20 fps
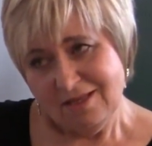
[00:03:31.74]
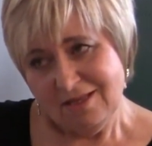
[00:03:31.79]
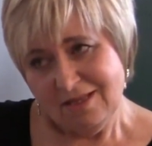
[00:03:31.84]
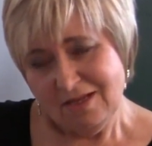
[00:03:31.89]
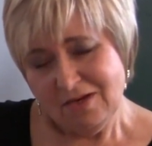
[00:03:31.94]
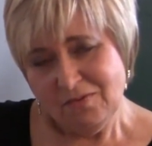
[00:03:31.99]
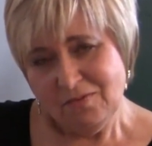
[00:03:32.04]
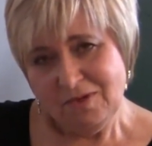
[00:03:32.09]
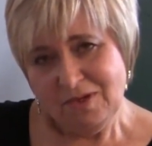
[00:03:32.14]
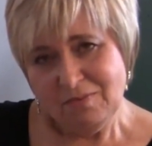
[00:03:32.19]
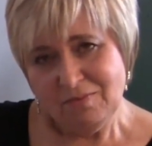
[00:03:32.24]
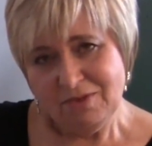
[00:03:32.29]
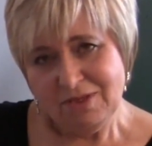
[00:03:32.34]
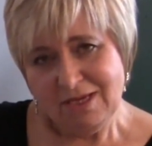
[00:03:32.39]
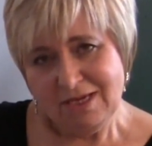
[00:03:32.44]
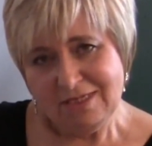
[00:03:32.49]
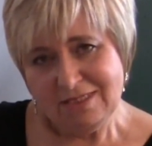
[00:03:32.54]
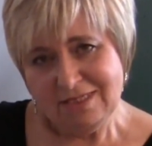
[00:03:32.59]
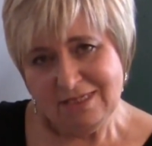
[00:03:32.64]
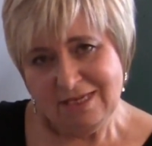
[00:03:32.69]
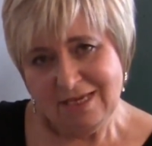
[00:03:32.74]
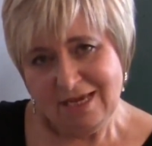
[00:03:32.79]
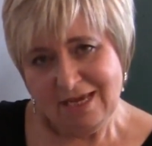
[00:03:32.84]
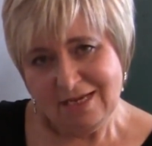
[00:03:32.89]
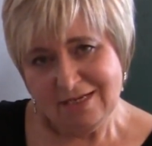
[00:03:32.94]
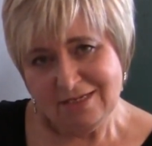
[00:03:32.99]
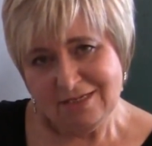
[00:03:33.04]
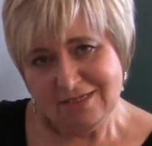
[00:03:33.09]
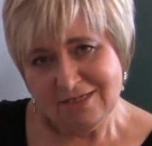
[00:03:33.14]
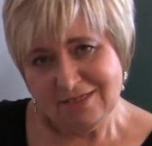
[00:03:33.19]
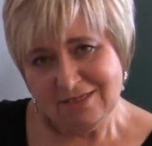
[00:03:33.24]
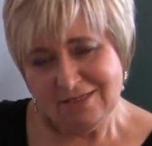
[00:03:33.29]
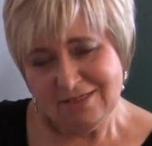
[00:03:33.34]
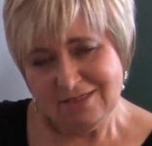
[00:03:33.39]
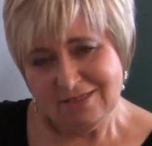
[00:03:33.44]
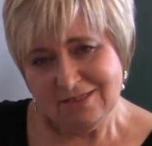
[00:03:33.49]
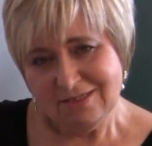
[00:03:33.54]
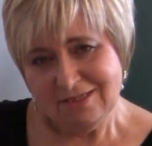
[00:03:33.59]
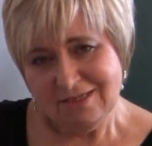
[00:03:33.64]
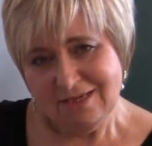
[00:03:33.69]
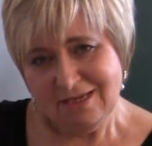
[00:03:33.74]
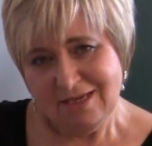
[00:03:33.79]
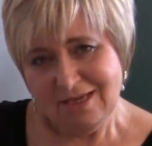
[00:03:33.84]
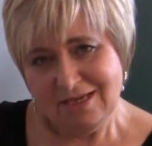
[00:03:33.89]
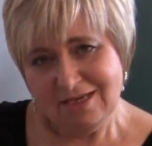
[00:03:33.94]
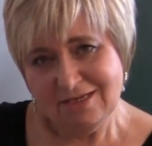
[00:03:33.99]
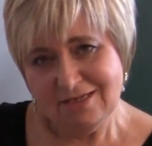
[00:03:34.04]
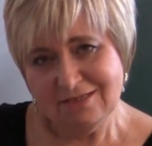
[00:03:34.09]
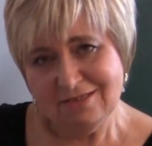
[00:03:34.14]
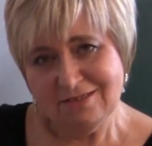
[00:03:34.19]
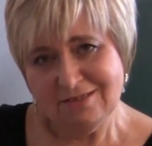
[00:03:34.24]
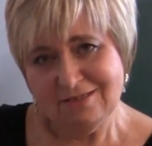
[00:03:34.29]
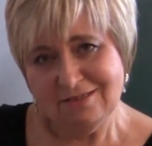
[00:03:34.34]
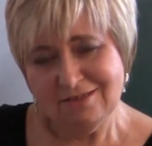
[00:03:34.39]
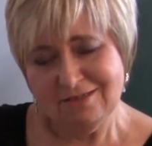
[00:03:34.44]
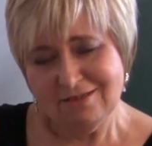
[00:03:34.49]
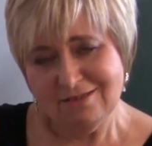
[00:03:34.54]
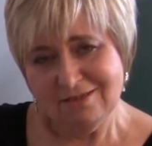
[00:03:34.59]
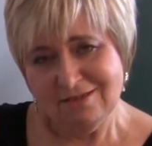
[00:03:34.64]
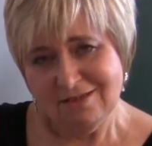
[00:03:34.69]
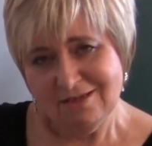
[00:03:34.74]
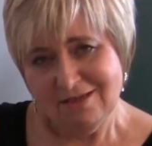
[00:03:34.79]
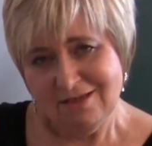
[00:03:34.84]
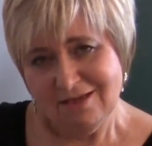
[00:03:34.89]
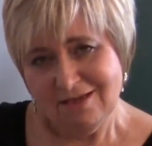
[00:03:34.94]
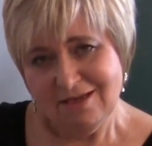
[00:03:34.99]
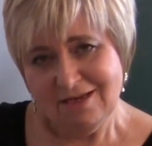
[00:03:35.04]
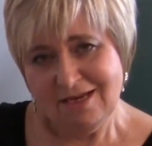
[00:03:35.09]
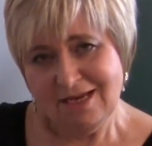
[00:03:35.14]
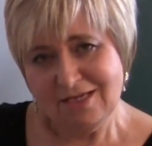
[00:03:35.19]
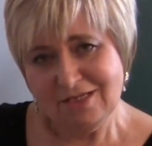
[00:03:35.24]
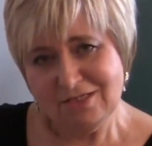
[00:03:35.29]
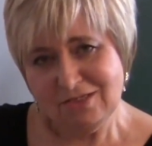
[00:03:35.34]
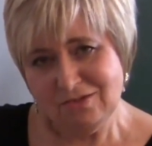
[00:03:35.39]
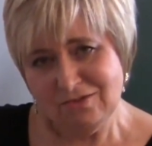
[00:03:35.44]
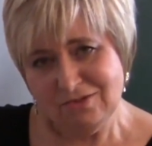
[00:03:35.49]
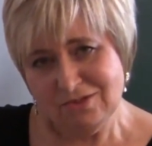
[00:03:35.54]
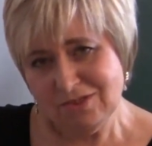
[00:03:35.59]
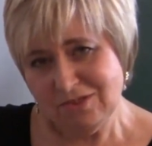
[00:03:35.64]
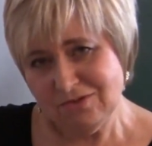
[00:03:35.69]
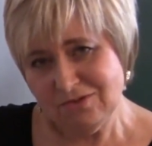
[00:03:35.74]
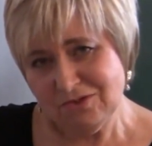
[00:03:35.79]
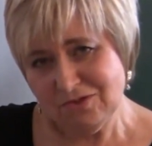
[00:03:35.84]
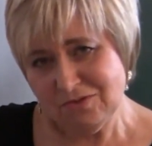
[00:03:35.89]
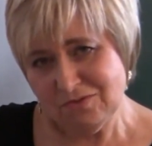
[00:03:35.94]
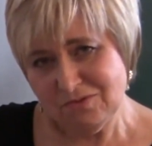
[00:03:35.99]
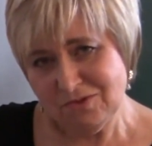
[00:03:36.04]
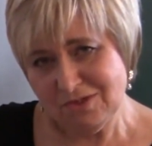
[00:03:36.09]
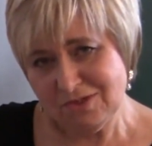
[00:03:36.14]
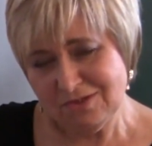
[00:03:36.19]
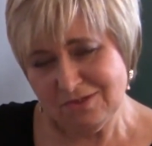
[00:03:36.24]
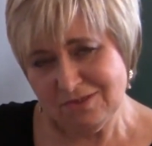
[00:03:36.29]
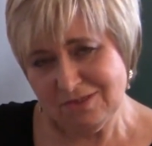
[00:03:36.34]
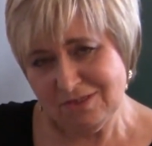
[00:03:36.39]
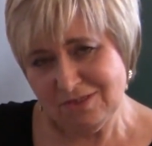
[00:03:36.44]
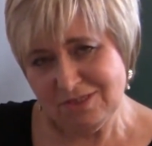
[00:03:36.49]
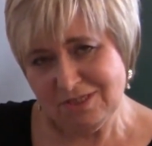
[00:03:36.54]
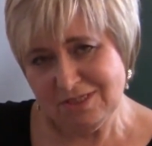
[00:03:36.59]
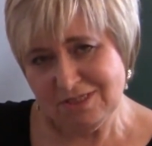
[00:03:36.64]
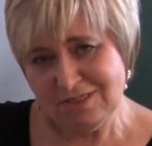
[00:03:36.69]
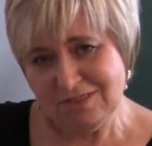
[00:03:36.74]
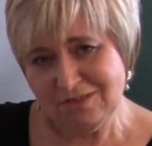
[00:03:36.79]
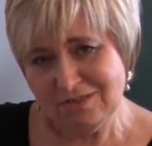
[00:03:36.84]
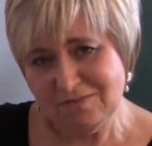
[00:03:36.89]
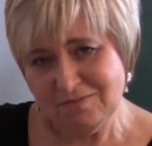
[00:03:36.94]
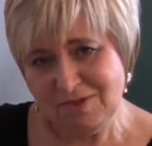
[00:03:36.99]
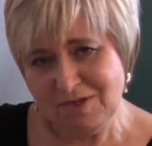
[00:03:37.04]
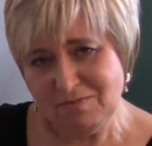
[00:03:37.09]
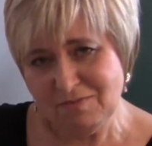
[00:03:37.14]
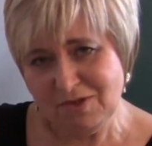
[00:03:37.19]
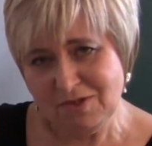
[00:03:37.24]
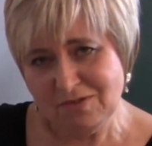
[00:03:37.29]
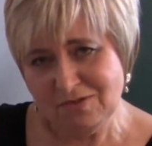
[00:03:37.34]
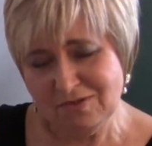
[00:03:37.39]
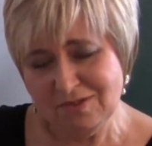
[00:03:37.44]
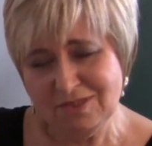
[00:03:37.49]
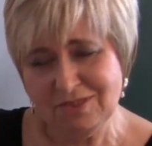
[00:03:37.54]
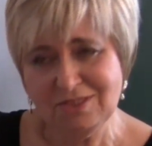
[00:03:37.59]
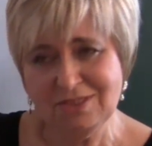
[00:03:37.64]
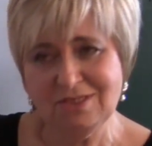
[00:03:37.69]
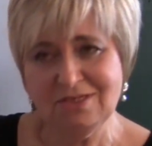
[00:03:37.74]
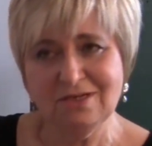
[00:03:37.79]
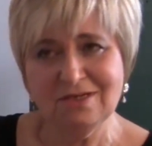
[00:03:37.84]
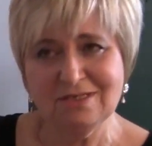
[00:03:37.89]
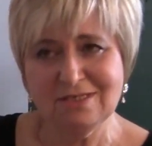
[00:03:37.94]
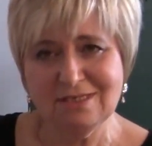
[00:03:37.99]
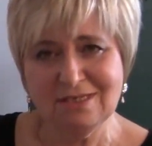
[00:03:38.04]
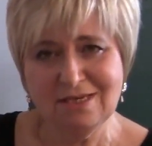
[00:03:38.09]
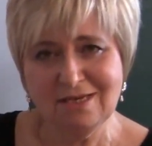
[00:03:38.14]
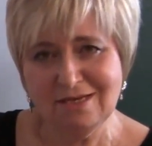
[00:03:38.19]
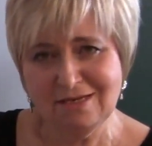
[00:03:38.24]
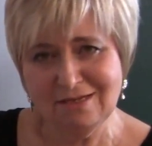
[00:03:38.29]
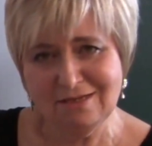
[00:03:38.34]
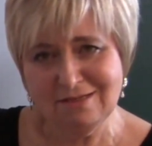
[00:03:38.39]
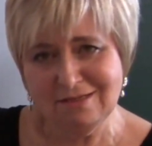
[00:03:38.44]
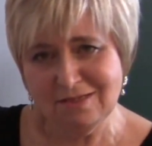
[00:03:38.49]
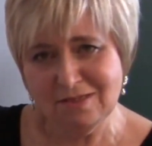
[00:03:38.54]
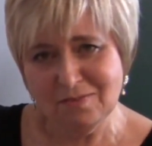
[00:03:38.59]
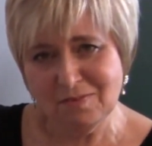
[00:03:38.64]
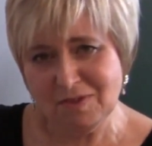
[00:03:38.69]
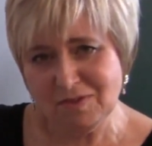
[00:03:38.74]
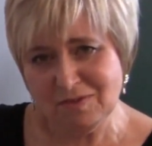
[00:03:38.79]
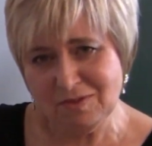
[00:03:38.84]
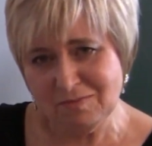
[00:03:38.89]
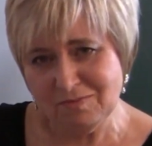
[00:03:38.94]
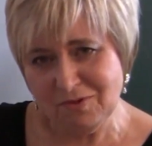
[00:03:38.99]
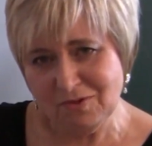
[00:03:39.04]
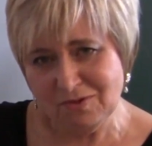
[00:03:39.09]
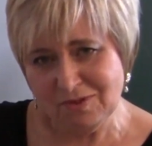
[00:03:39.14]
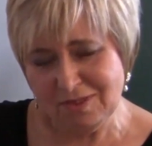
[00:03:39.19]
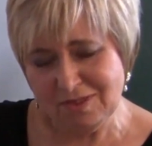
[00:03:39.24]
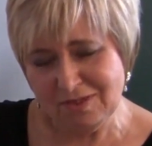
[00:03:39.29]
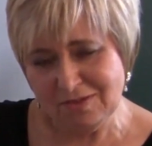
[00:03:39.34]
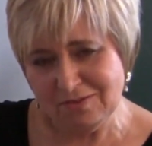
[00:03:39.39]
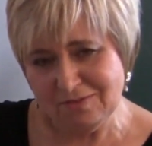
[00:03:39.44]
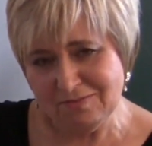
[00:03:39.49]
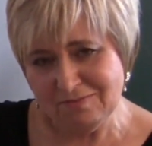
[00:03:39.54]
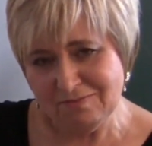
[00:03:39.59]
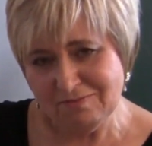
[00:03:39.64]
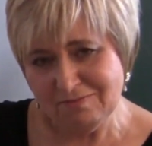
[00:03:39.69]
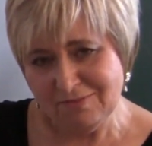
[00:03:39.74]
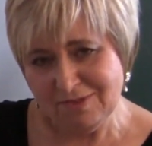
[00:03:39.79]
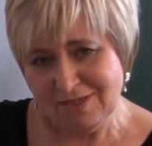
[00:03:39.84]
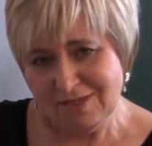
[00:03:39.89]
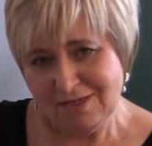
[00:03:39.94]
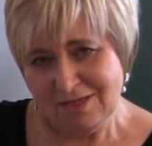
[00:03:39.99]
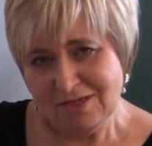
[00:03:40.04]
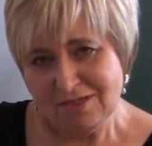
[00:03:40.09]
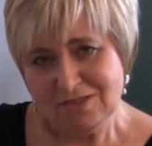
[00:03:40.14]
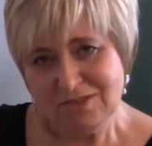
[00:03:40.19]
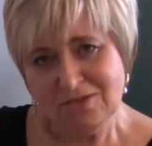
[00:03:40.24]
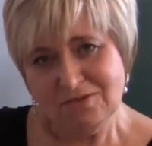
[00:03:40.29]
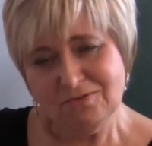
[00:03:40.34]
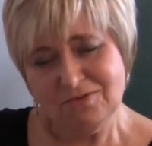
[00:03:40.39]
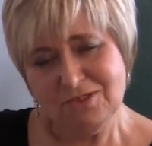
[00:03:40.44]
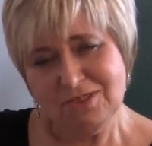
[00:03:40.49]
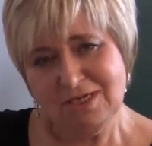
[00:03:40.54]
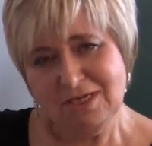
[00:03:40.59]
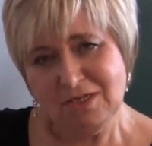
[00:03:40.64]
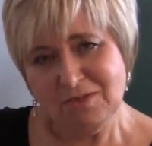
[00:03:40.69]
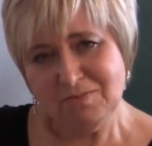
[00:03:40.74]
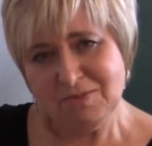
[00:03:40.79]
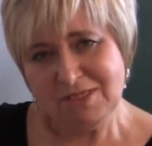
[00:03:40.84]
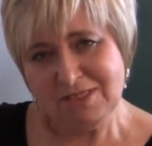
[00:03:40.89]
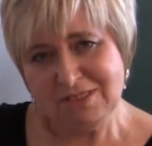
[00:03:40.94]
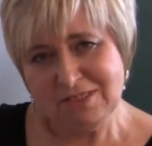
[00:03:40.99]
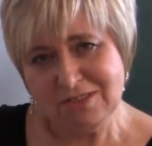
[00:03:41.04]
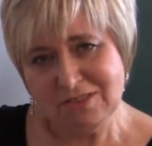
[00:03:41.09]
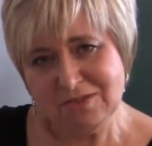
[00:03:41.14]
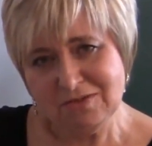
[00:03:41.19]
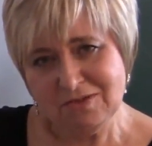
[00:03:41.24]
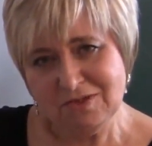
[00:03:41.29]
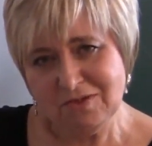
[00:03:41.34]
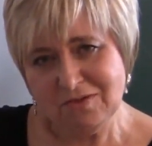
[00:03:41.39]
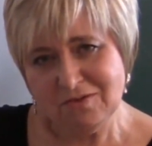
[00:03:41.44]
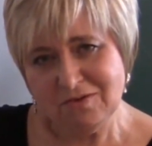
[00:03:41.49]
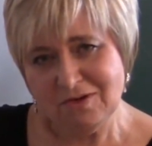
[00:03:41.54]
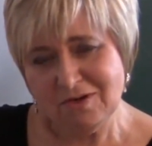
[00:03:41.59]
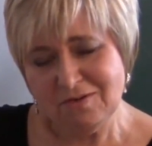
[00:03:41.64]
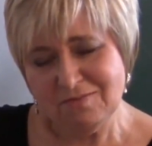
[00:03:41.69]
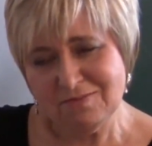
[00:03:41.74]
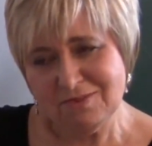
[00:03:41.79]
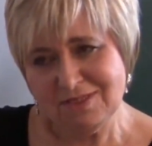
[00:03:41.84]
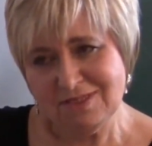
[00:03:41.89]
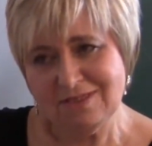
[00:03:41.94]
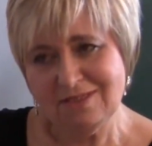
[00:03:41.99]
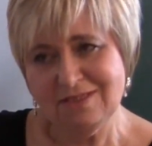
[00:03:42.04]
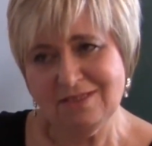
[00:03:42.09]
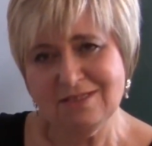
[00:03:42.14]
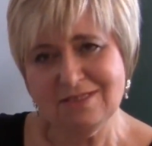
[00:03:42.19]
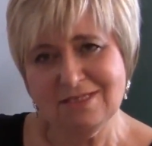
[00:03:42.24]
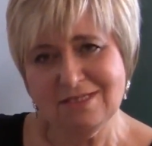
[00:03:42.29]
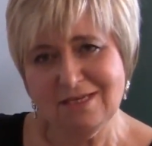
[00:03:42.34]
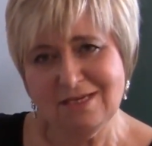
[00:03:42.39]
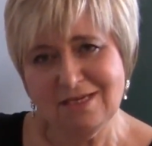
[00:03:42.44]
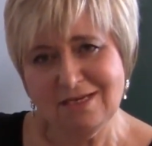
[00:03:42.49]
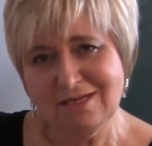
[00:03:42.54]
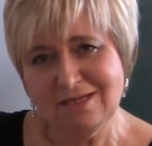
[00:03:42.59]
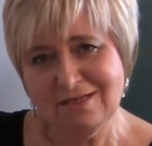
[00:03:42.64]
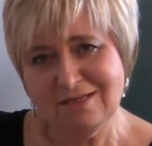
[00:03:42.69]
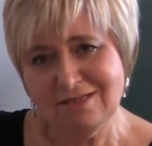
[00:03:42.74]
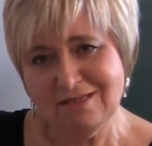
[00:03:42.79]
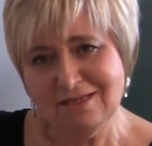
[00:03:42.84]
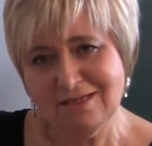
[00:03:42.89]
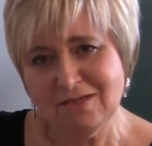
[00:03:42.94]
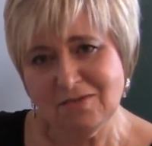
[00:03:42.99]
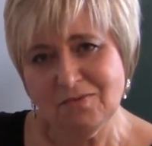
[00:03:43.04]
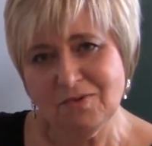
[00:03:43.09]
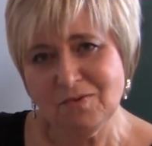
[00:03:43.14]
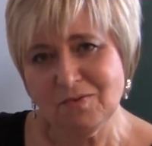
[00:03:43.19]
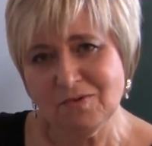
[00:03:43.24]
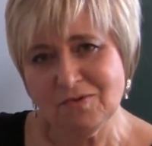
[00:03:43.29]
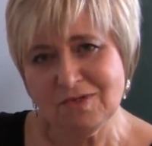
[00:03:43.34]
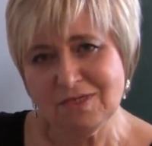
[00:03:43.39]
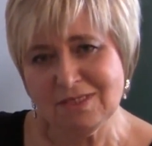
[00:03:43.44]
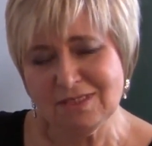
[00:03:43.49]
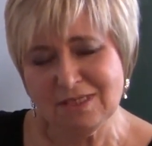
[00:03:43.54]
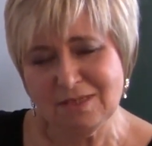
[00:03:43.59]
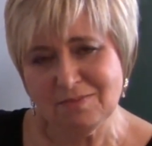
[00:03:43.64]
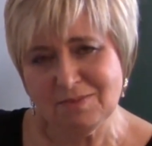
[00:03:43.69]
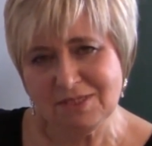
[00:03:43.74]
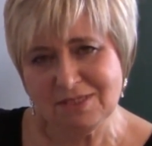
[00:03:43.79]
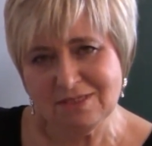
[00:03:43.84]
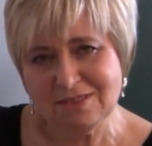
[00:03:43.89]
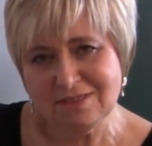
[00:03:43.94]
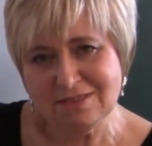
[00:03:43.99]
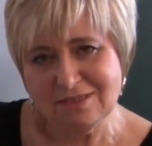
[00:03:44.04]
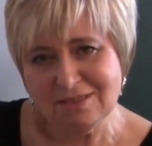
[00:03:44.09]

Then we applied to Canada, and an astute social worker suggested to my mother that she not say anything about the polio. So she held my sister in her arms and didn't say anything, and we were accepted.